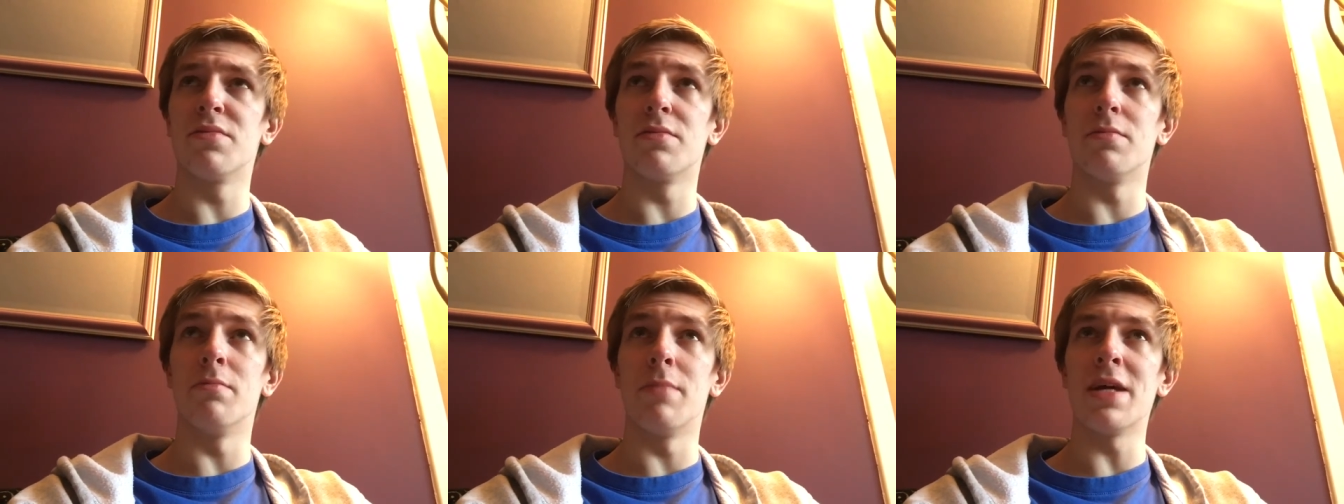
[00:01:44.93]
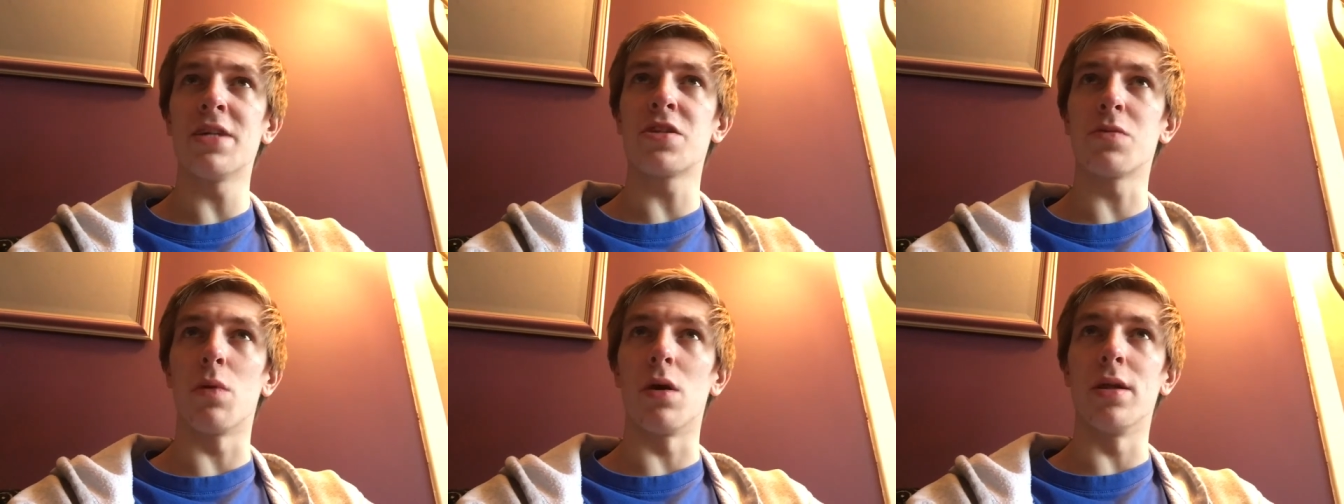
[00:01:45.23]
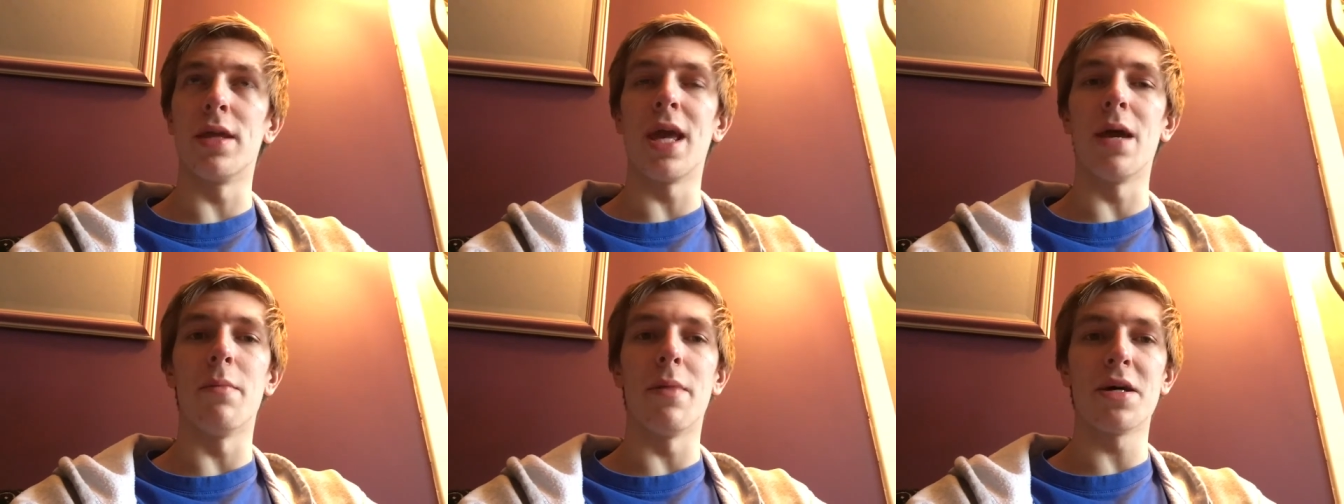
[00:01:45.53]
Miz
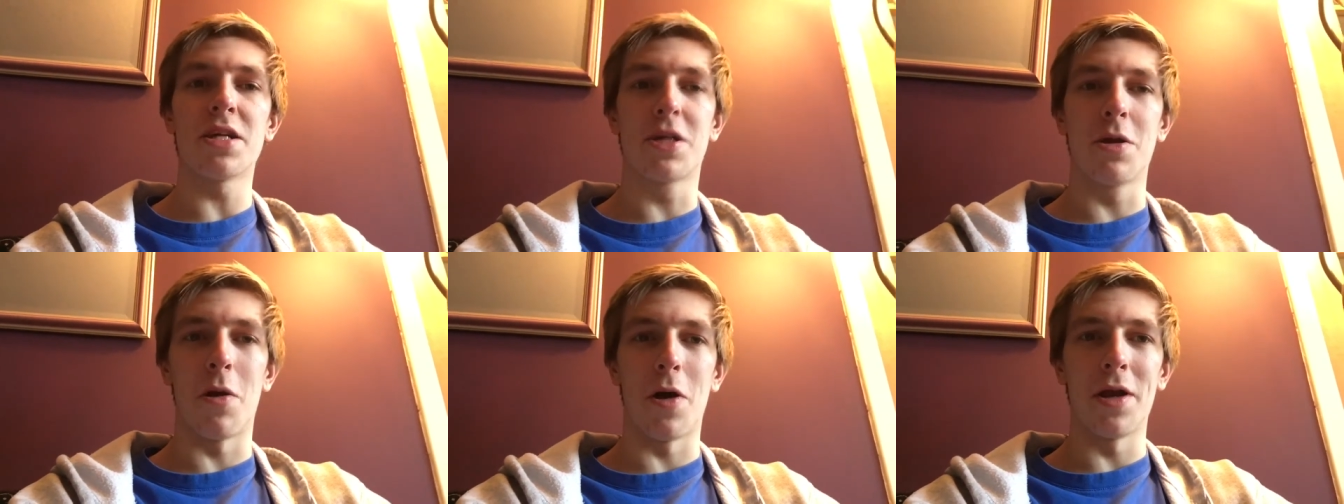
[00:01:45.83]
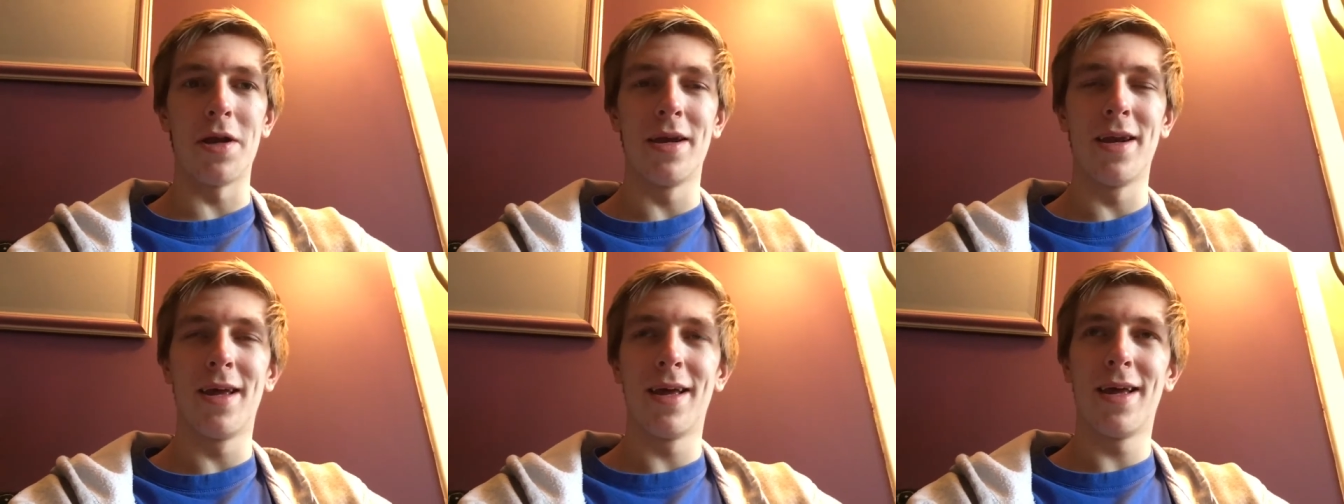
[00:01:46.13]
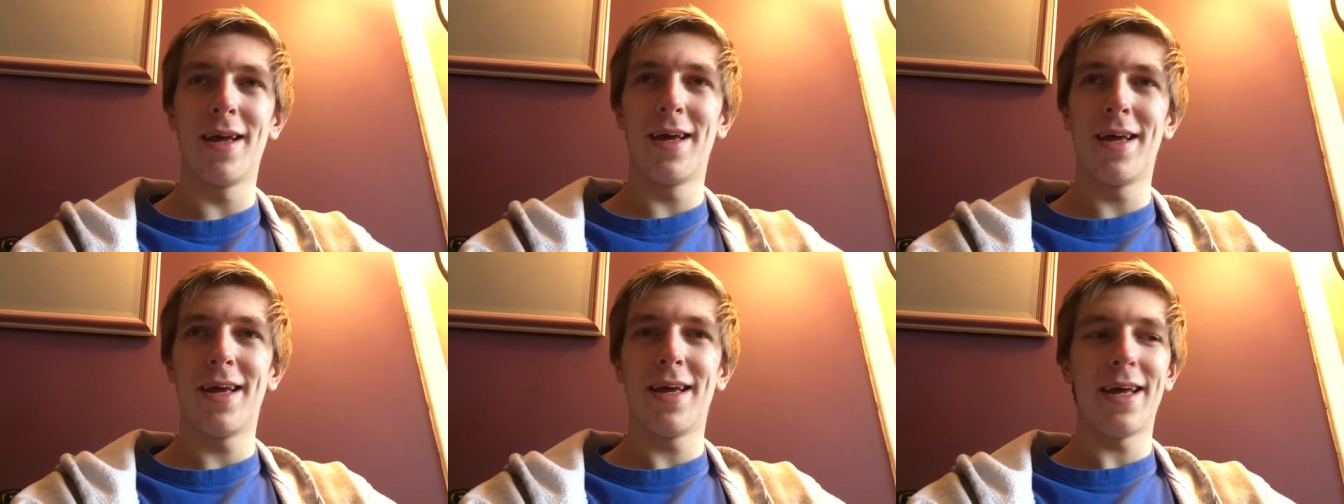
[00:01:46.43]
won, yeah, Miz won.
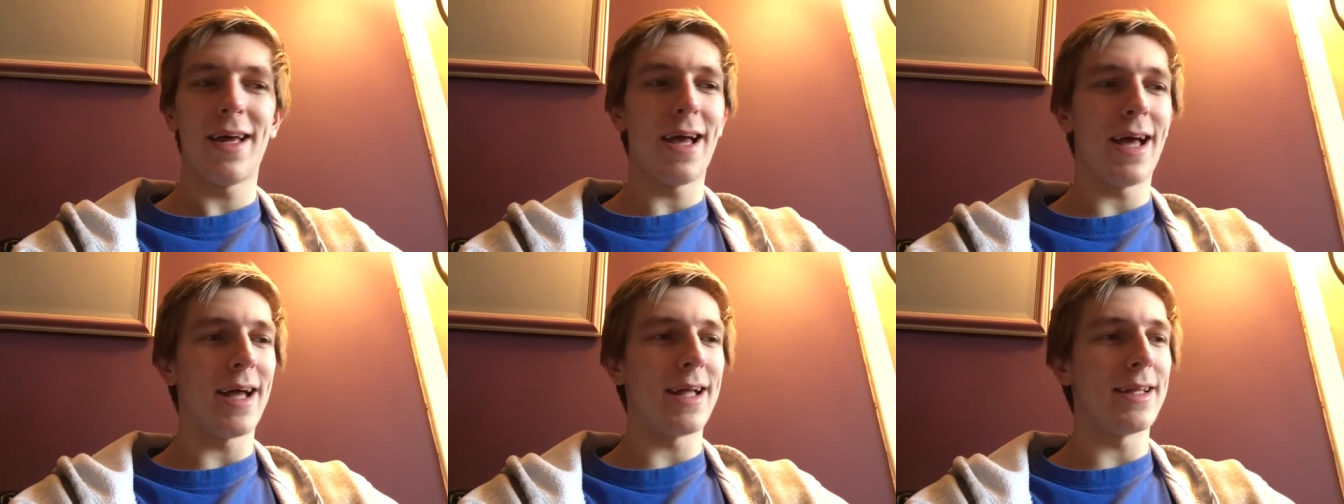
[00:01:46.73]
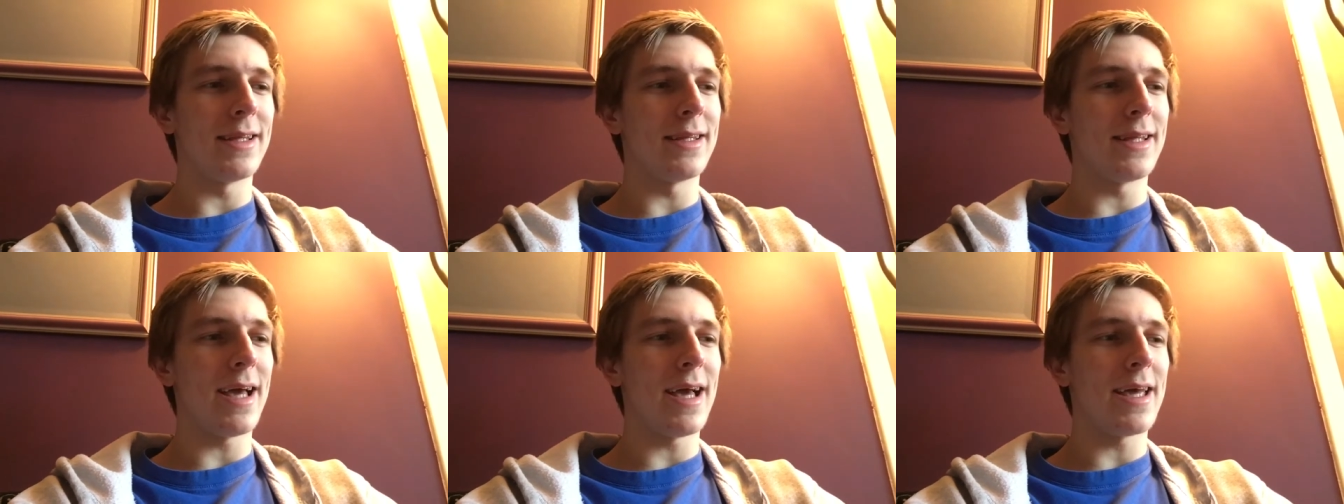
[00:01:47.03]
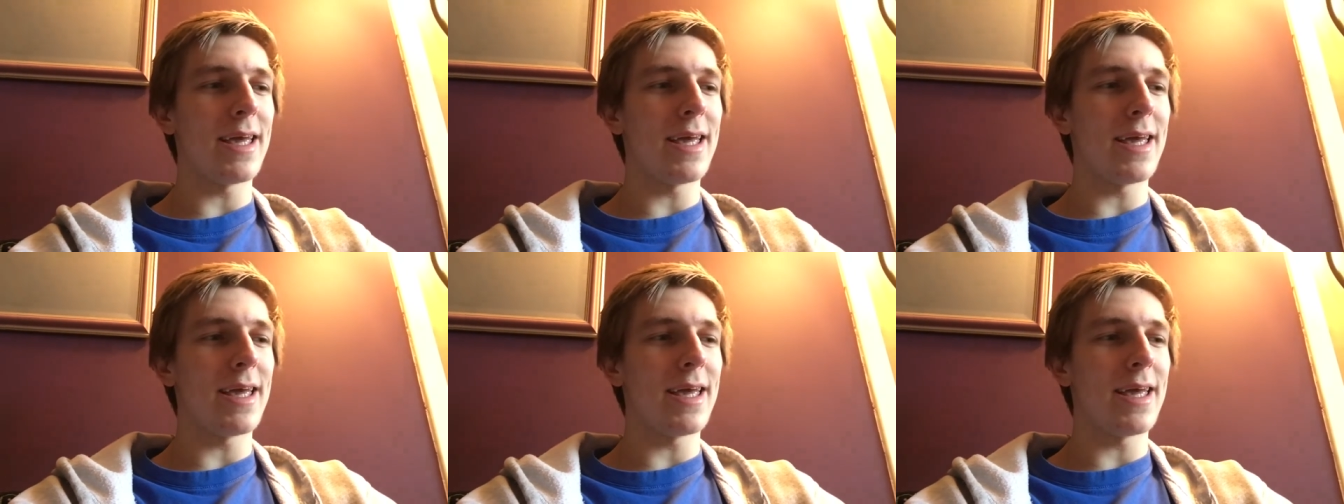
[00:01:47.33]
And uh,